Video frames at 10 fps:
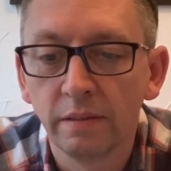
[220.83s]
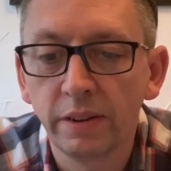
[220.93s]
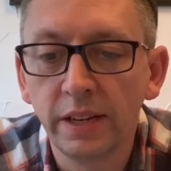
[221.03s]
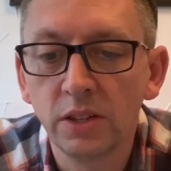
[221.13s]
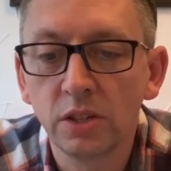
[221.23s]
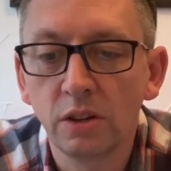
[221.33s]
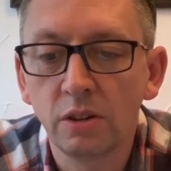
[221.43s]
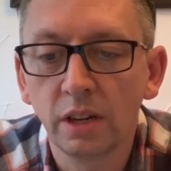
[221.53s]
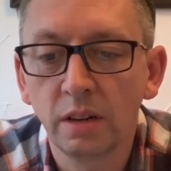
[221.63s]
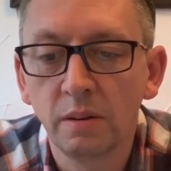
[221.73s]
Things
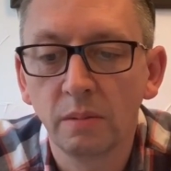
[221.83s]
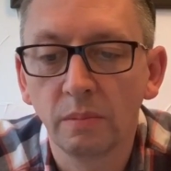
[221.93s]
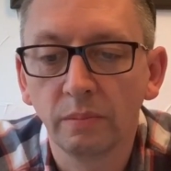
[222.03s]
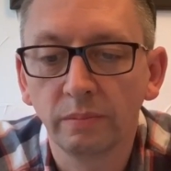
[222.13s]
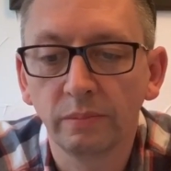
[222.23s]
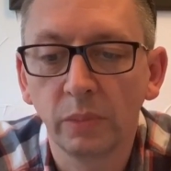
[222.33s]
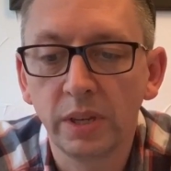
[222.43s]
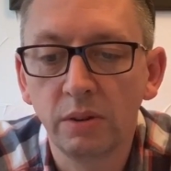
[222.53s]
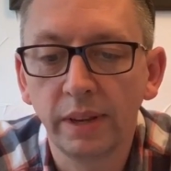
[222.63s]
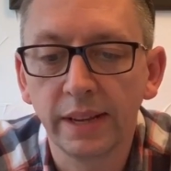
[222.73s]
darken
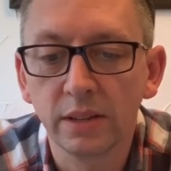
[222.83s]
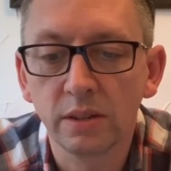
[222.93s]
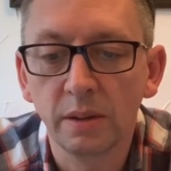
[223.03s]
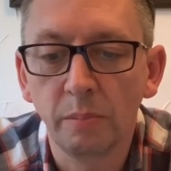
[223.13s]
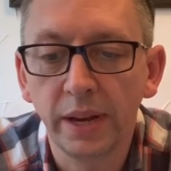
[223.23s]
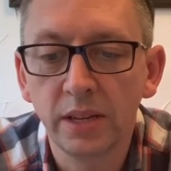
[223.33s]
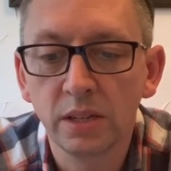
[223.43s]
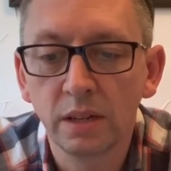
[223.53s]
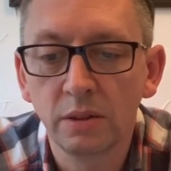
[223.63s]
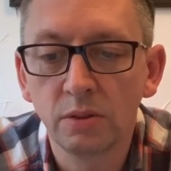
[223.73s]
when you get to the
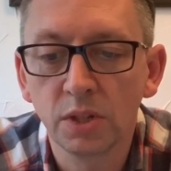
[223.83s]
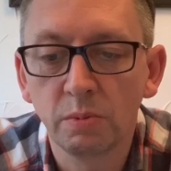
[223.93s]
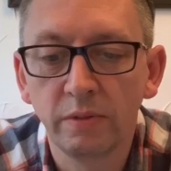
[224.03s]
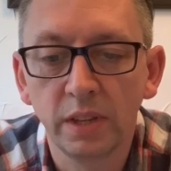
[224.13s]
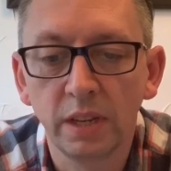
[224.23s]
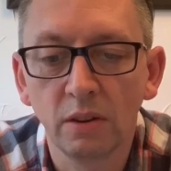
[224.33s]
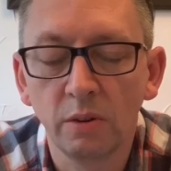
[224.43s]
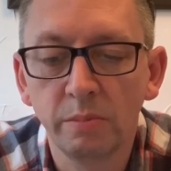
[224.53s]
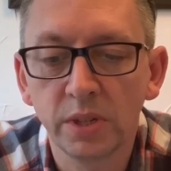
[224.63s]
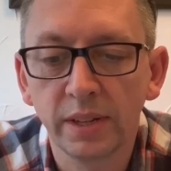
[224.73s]
base notes with the
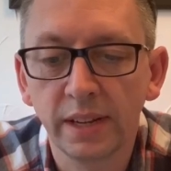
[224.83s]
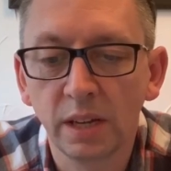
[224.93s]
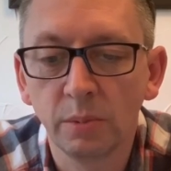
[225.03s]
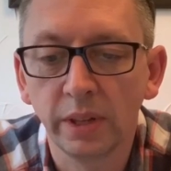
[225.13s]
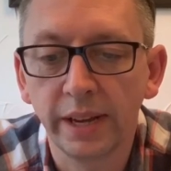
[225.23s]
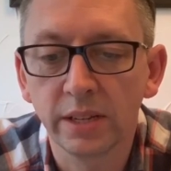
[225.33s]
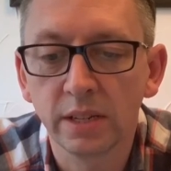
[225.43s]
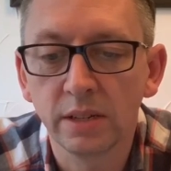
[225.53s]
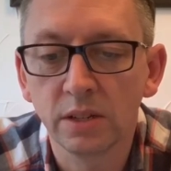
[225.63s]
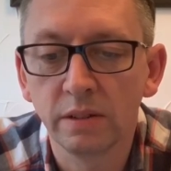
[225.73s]
unmistakable
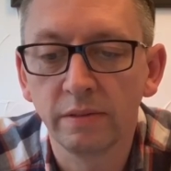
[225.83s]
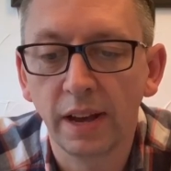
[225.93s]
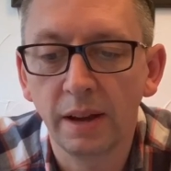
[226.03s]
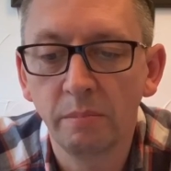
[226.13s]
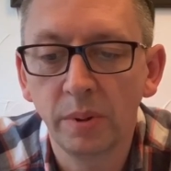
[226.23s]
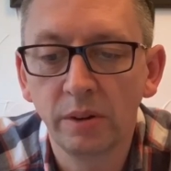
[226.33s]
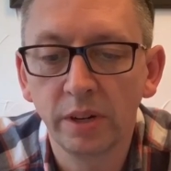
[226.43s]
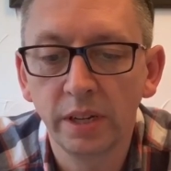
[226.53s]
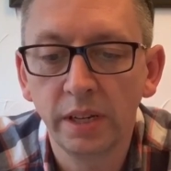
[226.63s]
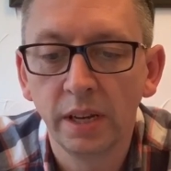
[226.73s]
essence of
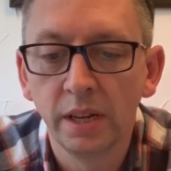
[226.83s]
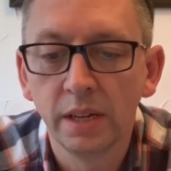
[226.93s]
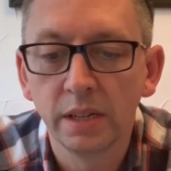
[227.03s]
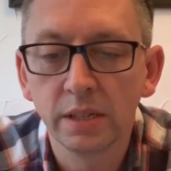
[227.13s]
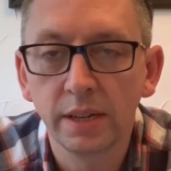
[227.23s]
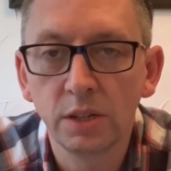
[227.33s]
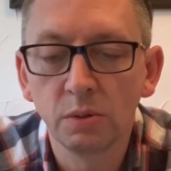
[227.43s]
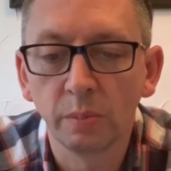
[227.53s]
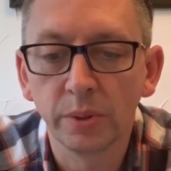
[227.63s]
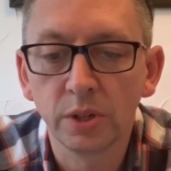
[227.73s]
ambergris,
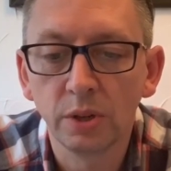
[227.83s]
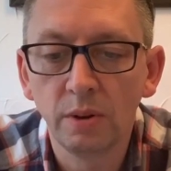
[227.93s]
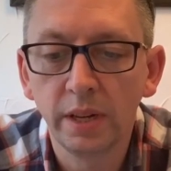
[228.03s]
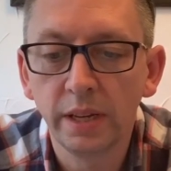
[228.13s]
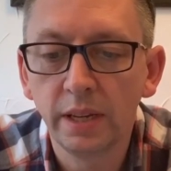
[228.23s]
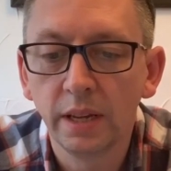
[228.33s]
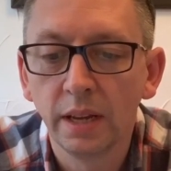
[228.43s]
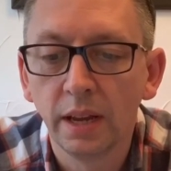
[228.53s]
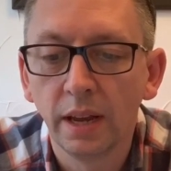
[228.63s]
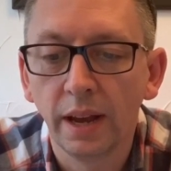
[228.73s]
sensual patchouli
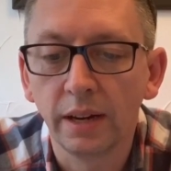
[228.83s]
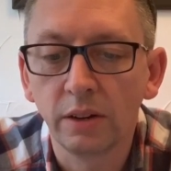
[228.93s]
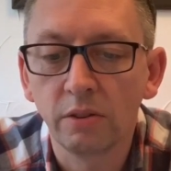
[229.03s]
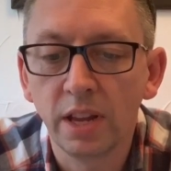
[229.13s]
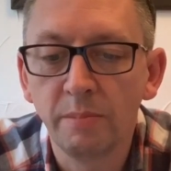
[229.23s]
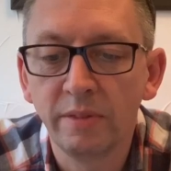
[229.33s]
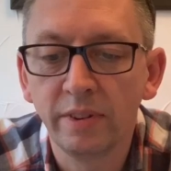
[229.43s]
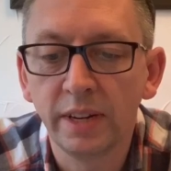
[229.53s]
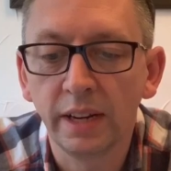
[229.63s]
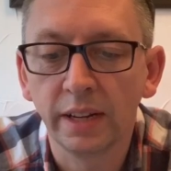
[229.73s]
and creamy
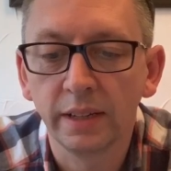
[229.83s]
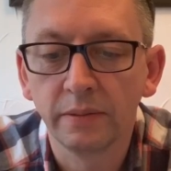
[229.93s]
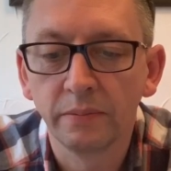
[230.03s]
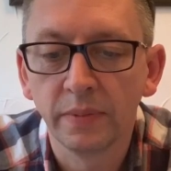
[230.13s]
vanilla.